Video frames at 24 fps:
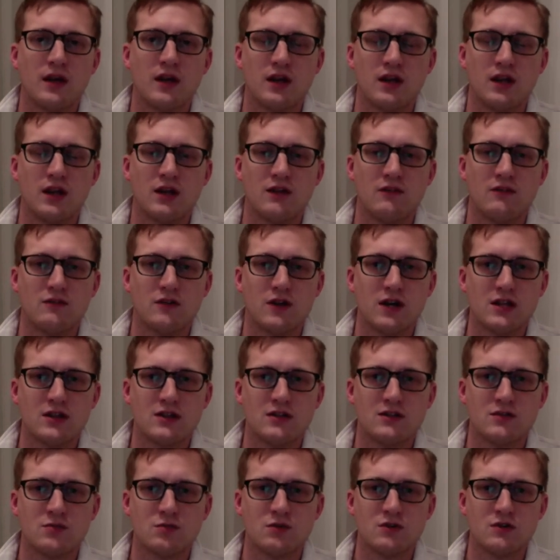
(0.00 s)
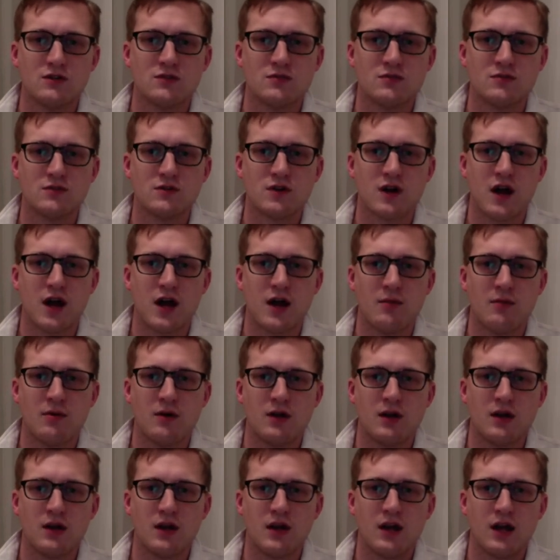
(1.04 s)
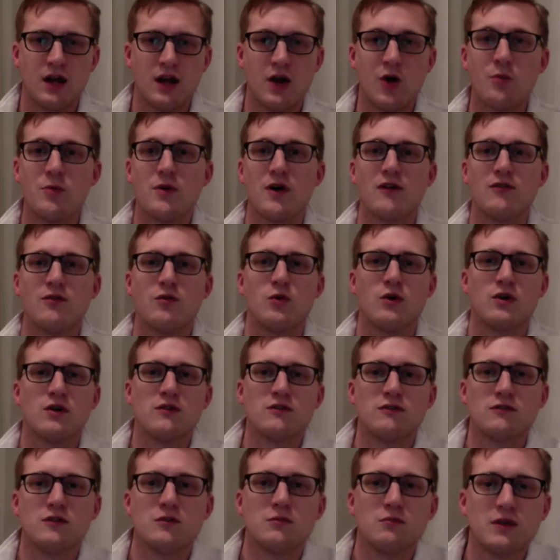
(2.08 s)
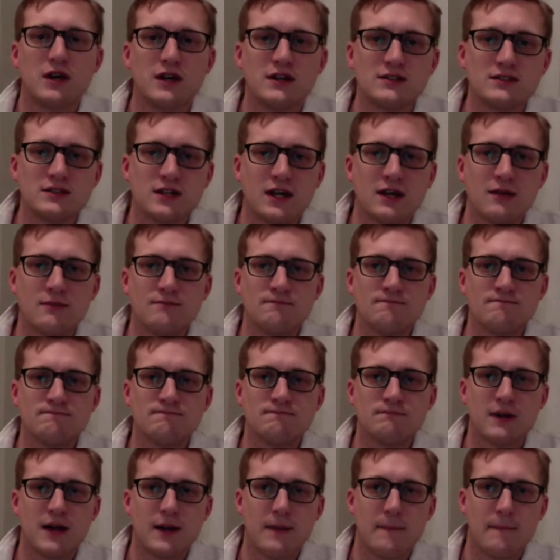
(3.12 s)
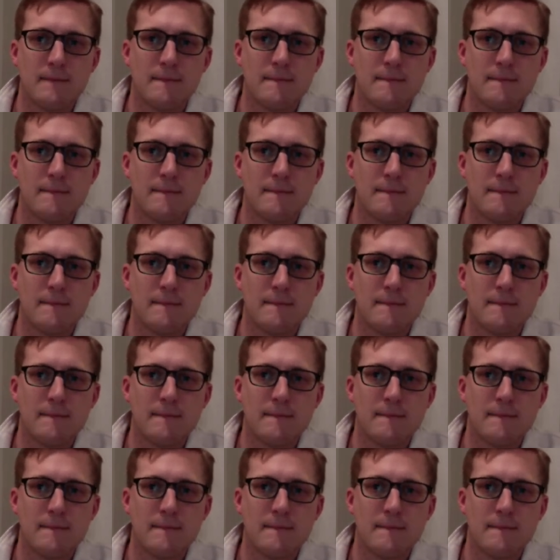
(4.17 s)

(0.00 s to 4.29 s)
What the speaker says: If you like this, please subscribe. And I hope you have a wonderful and blessed night. Bye.